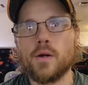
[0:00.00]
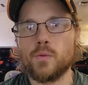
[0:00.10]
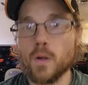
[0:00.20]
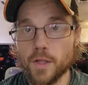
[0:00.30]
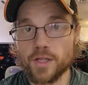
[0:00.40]

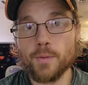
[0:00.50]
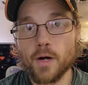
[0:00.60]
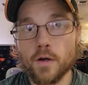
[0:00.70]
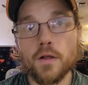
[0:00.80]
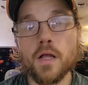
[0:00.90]
rolling the
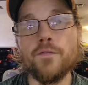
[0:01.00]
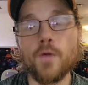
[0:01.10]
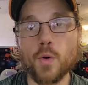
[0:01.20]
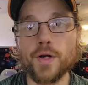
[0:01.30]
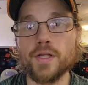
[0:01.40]
ball
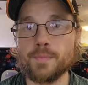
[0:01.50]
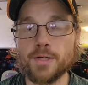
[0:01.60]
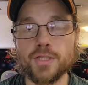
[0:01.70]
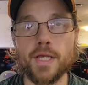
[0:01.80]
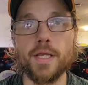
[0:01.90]
forward as much as I